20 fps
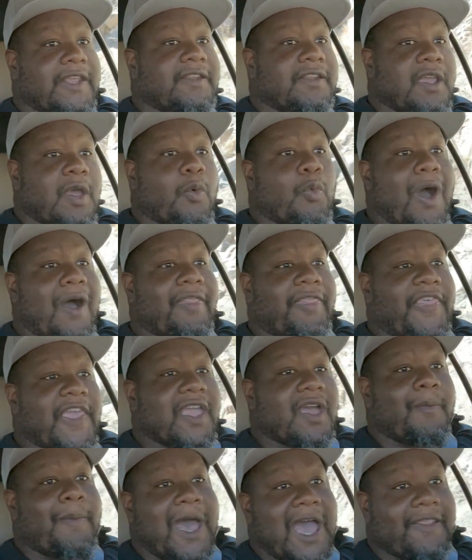mean, one thing
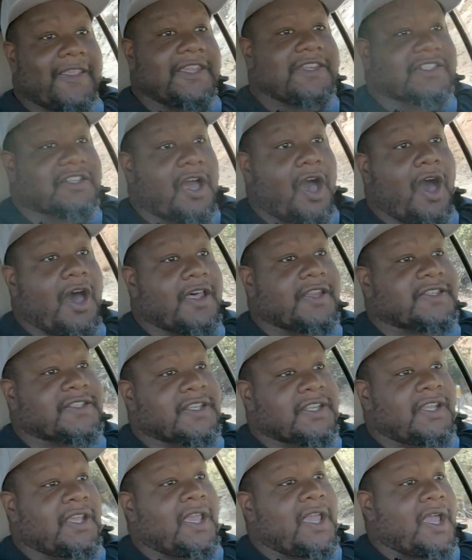about these cars
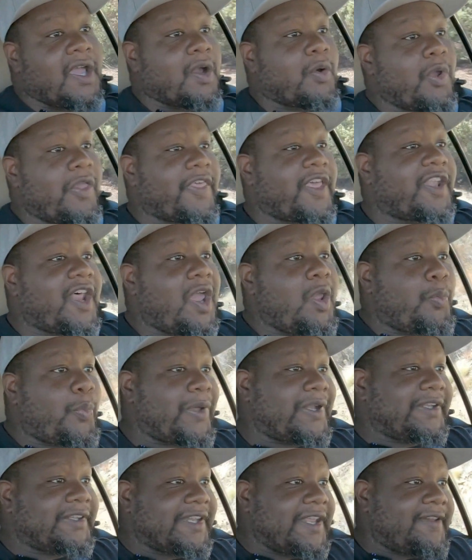with an
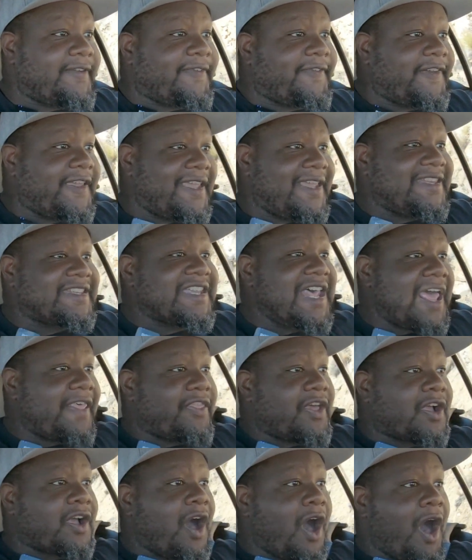open diff is that
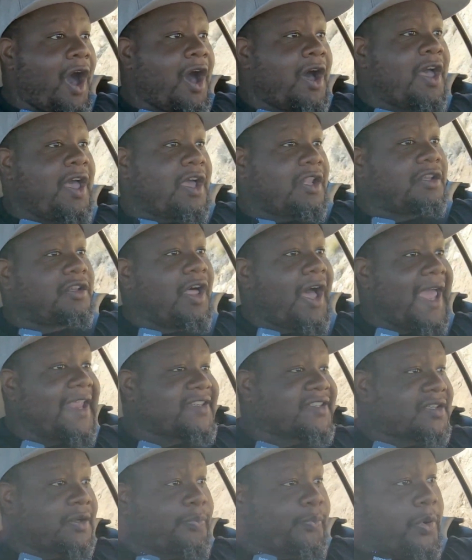the car
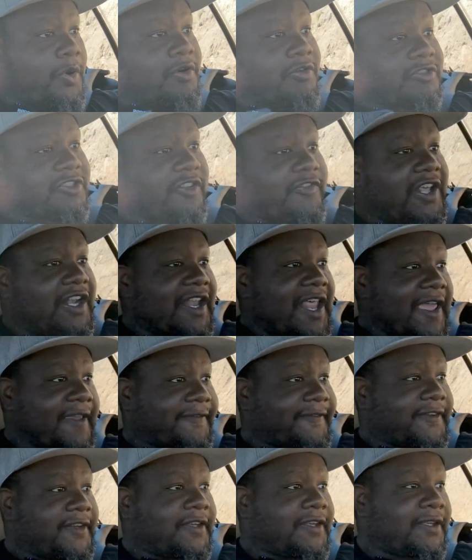likes to pull to the
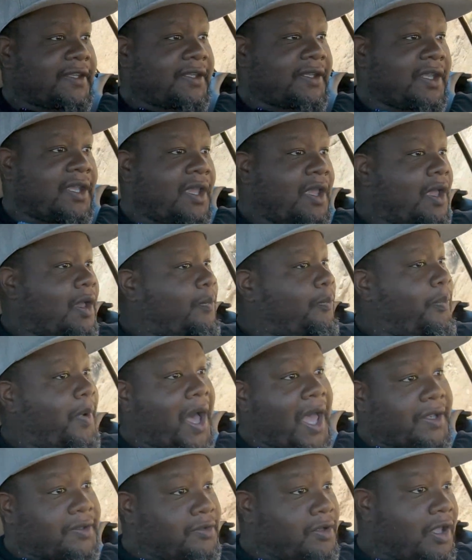left,
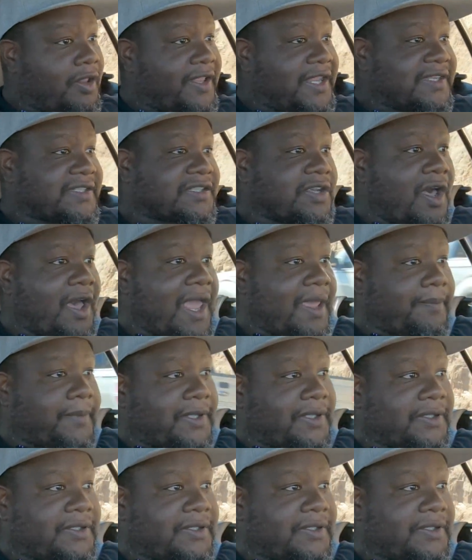but not this time.